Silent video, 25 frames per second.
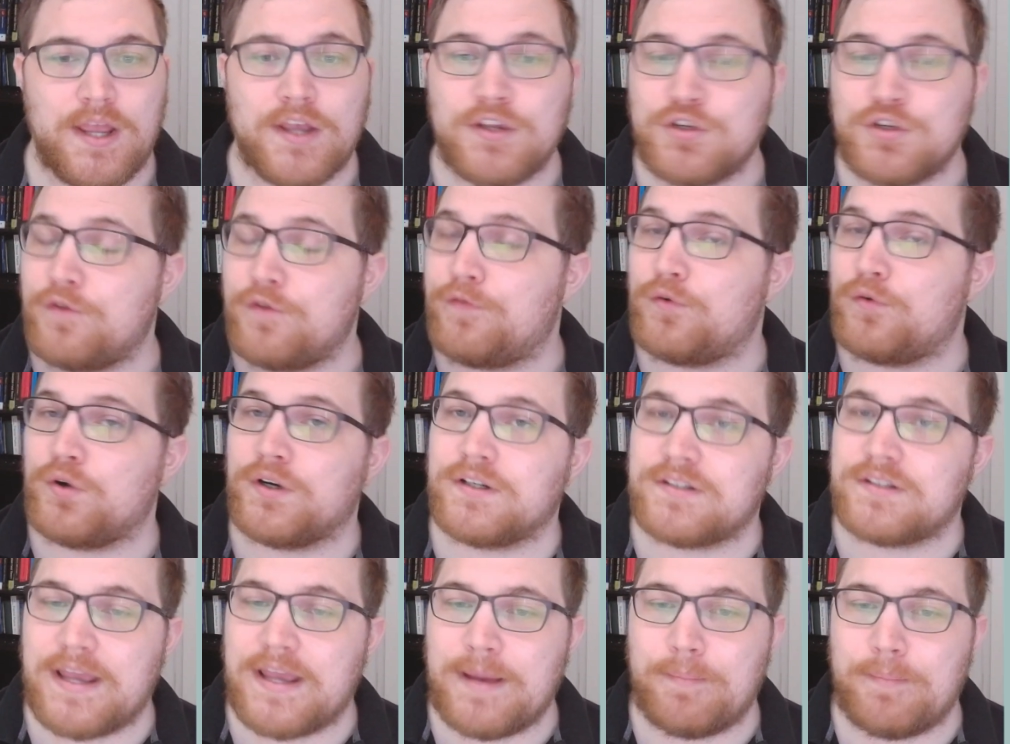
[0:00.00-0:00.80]
So for
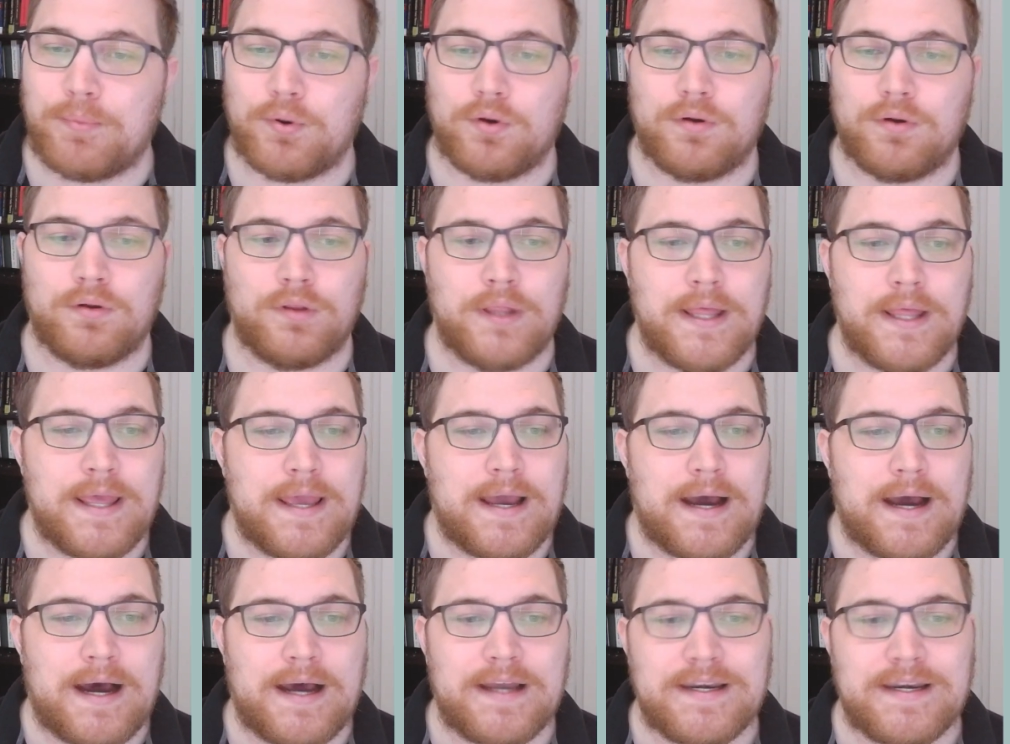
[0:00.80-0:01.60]
example,
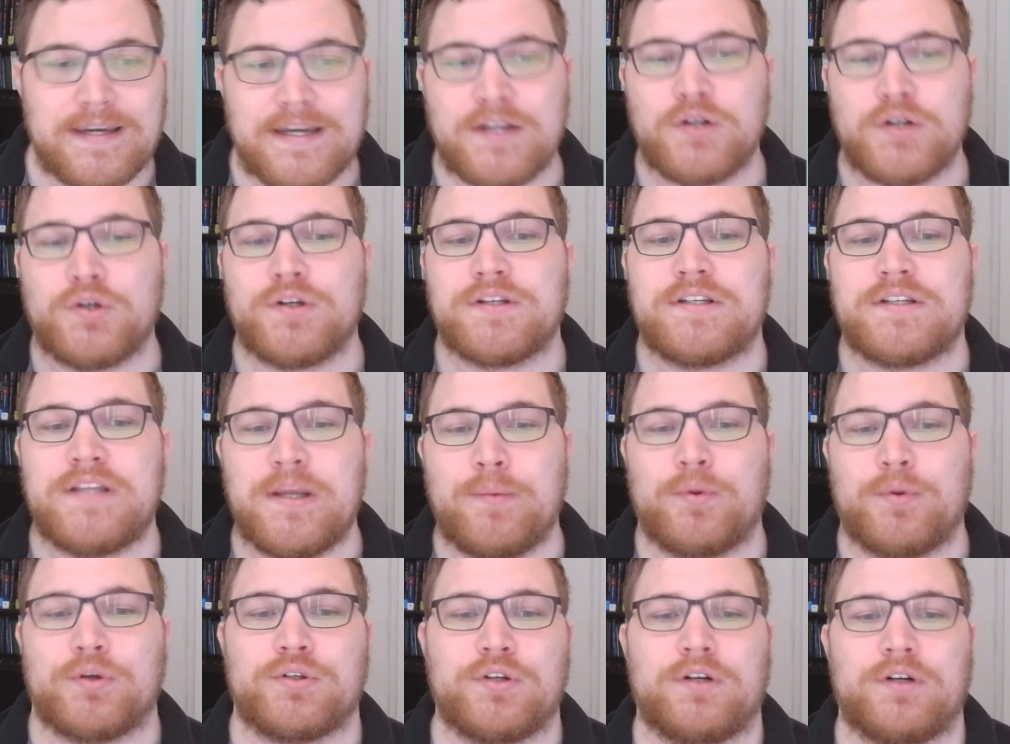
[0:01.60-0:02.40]
uh, nearest
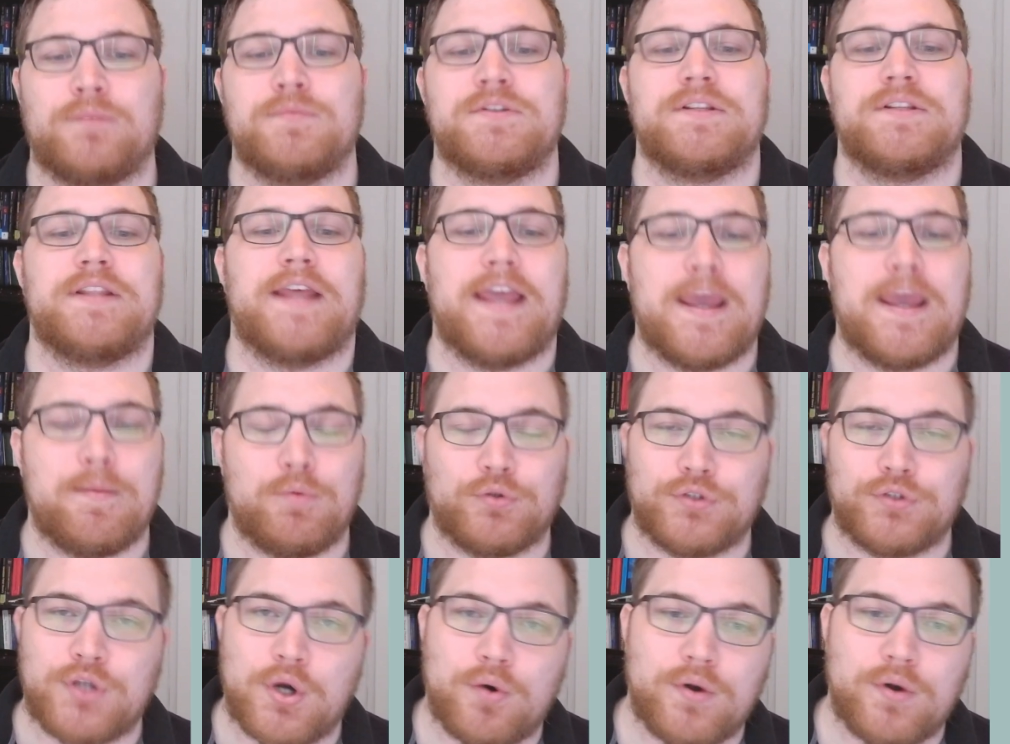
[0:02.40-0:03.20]
neighbor terms in the
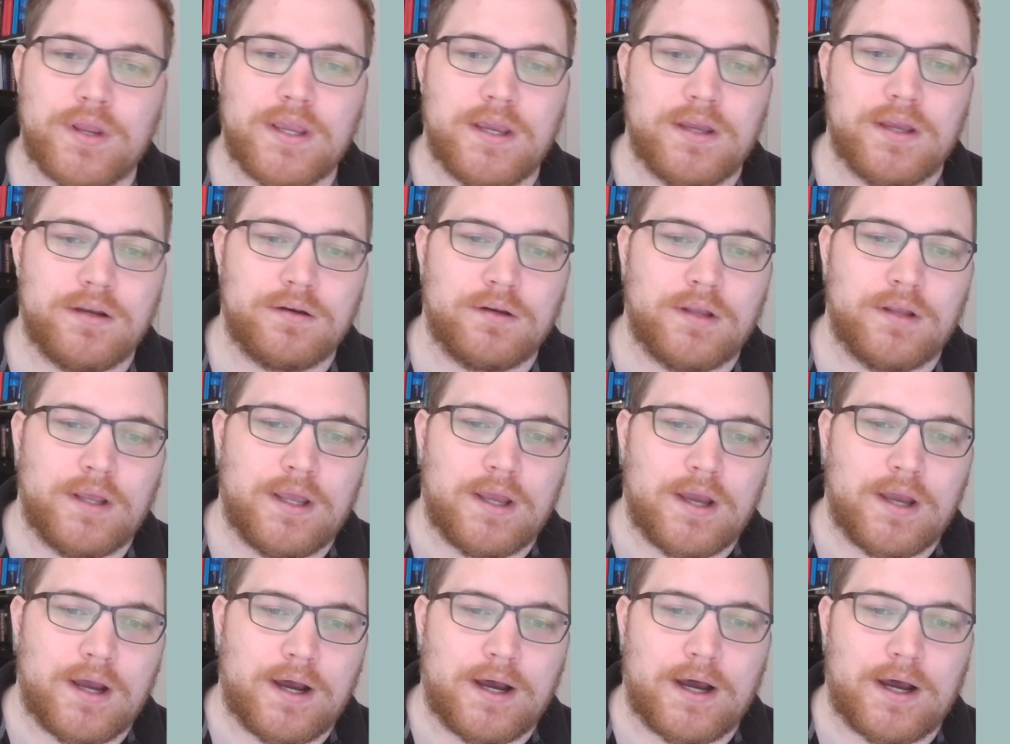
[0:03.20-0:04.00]
Hamiltonian
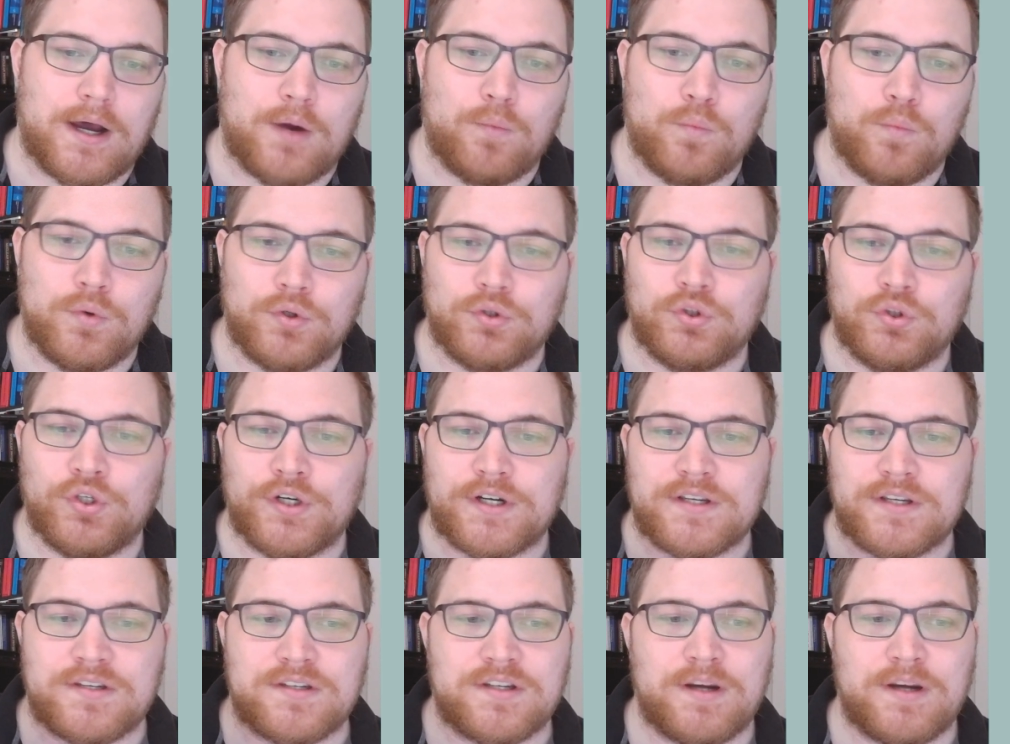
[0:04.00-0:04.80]
uh, will
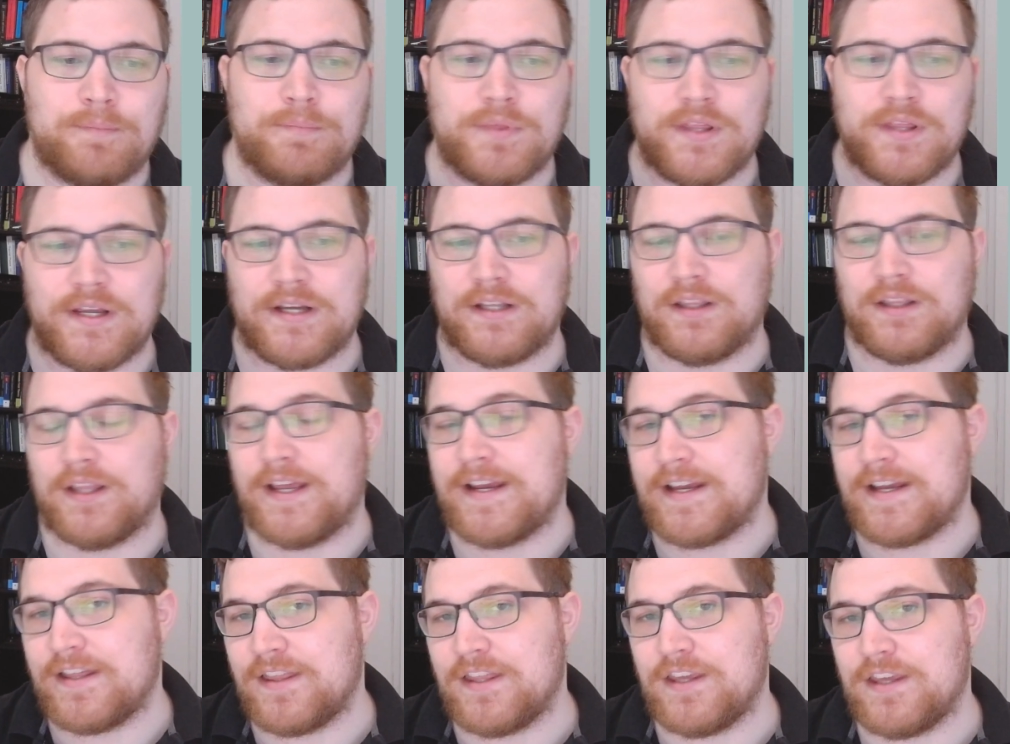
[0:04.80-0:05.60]
look something
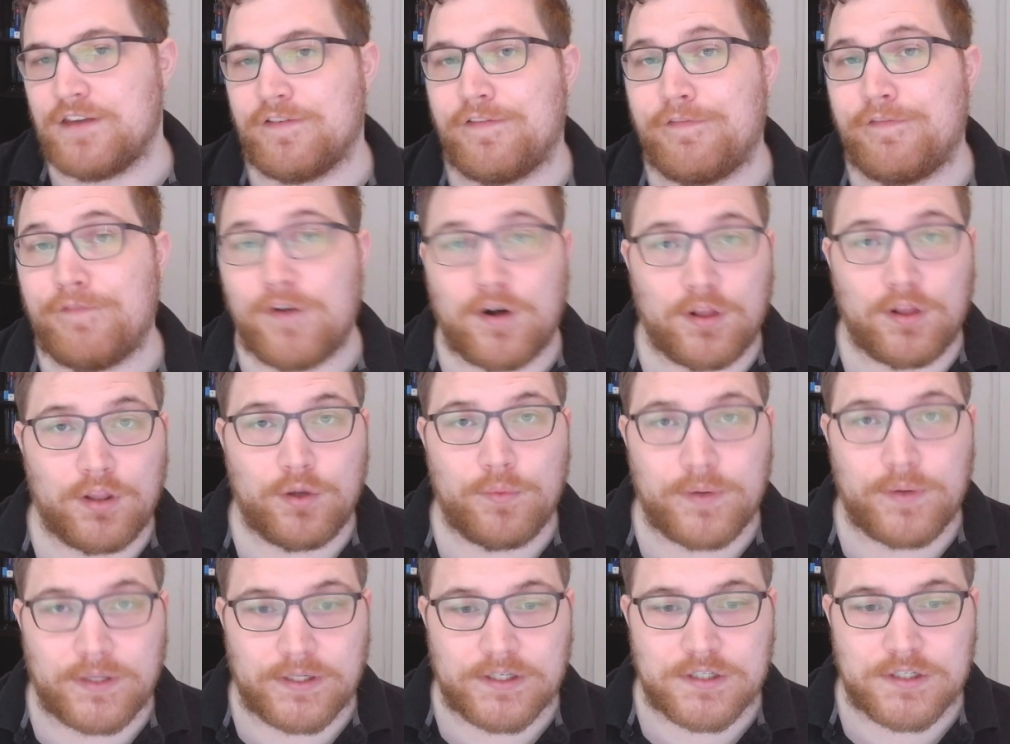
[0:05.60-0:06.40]
like the
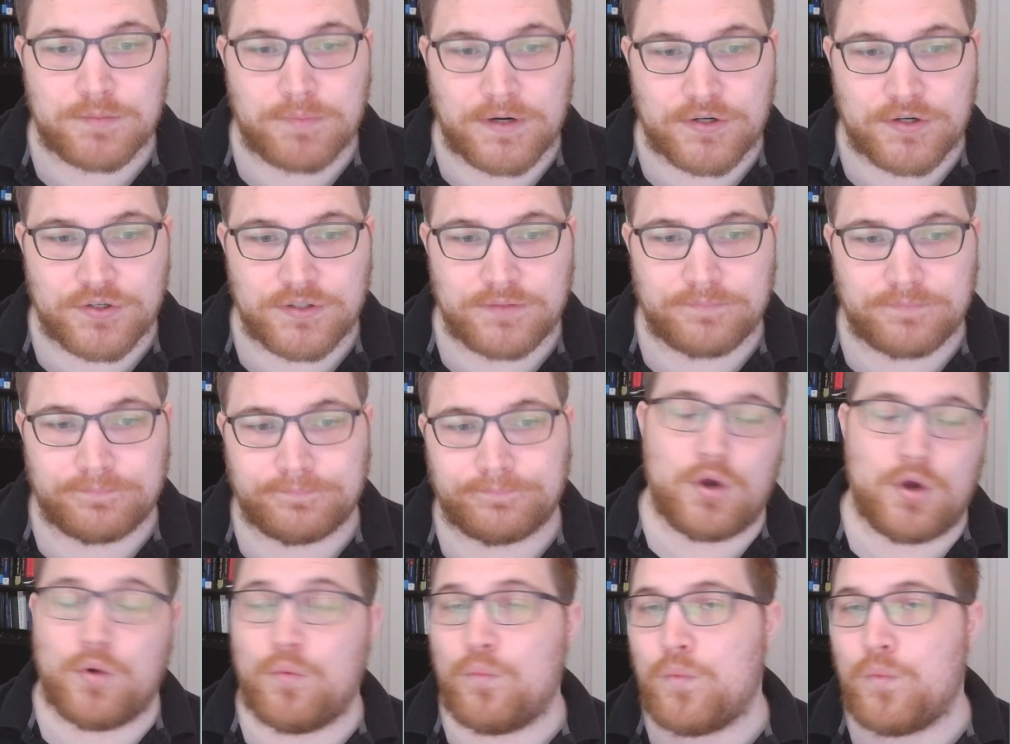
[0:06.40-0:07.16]
following expression,